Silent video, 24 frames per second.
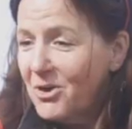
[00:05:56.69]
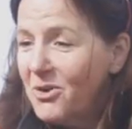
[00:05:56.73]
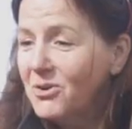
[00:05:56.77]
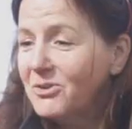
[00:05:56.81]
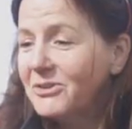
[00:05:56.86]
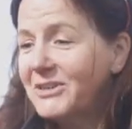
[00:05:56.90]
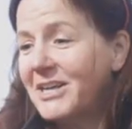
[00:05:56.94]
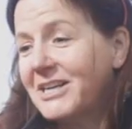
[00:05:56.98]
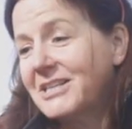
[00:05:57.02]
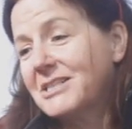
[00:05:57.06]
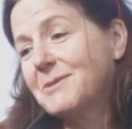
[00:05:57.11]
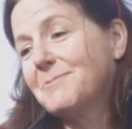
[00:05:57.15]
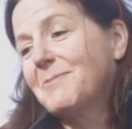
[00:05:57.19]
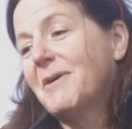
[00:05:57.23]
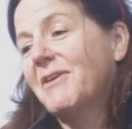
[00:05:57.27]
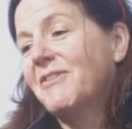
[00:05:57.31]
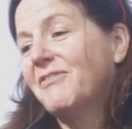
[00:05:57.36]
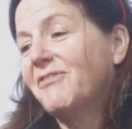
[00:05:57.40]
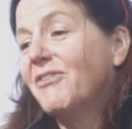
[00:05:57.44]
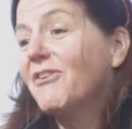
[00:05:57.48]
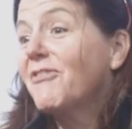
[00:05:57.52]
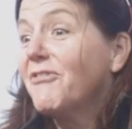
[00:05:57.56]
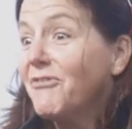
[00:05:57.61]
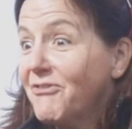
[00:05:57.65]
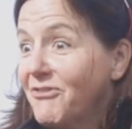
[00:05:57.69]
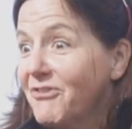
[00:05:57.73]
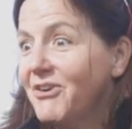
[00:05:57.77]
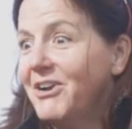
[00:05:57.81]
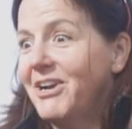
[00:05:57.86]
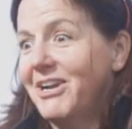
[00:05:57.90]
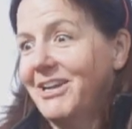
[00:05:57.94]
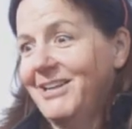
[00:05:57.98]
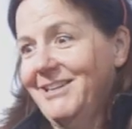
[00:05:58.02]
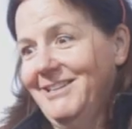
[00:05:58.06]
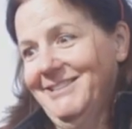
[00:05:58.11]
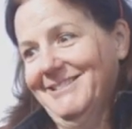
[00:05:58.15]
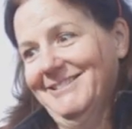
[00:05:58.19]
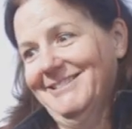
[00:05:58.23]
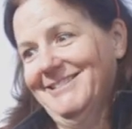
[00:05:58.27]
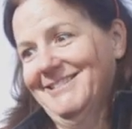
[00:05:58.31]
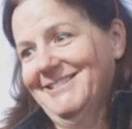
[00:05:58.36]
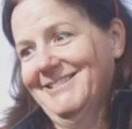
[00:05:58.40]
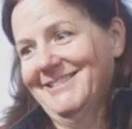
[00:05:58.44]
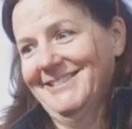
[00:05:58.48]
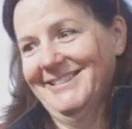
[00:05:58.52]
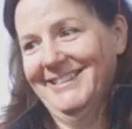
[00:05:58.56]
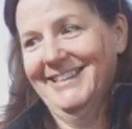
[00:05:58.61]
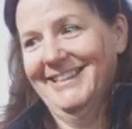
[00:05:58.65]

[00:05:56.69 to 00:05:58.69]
station and makes a membership sale,